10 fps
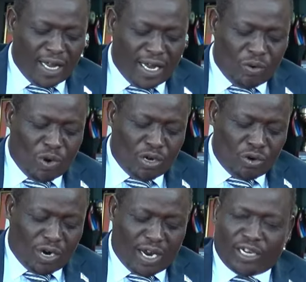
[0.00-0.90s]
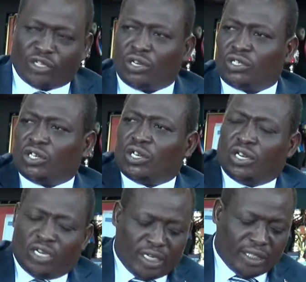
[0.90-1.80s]
When you look at the social
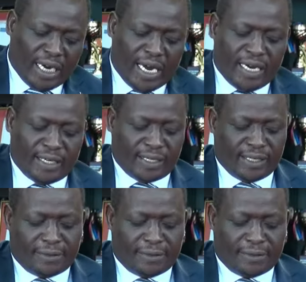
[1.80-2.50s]
science,